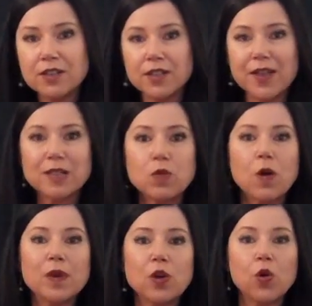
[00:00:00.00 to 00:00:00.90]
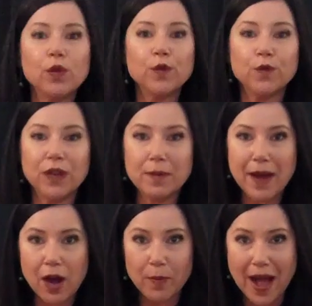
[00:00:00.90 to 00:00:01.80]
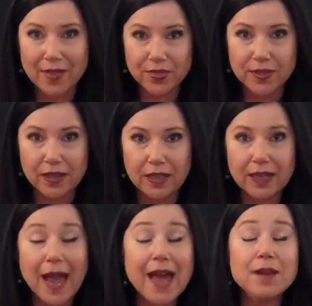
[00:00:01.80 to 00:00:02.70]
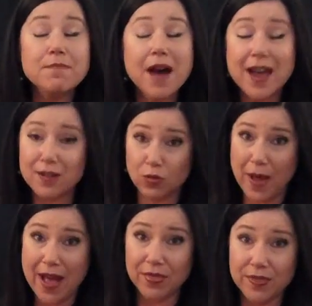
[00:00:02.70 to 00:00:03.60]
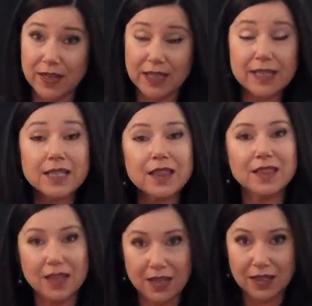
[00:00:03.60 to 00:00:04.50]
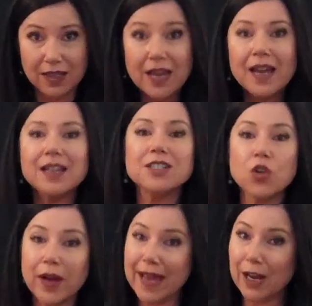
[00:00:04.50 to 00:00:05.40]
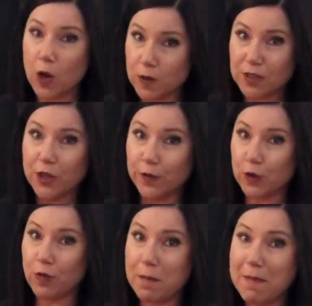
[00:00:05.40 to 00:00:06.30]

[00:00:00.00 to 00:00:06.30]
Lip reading: So that's why we call it female pattern thinning and male pattern thinning. It's a thinning, it's not hair loss. So you've got to